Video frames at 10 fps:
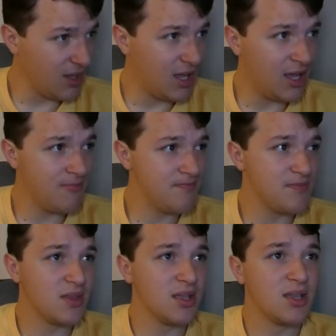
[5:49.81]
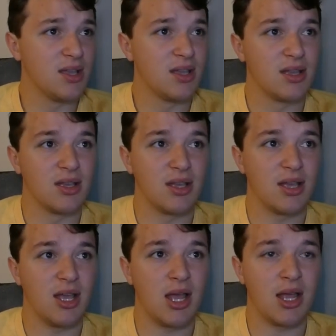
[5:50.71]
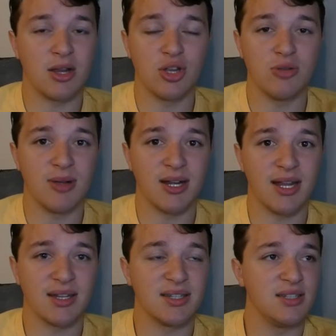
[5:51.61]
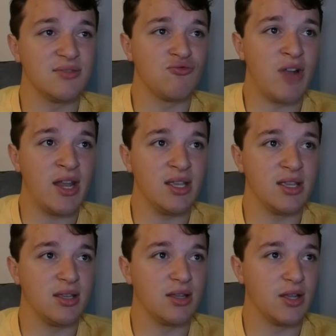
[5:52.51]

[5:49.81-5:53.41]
And come back next season ready.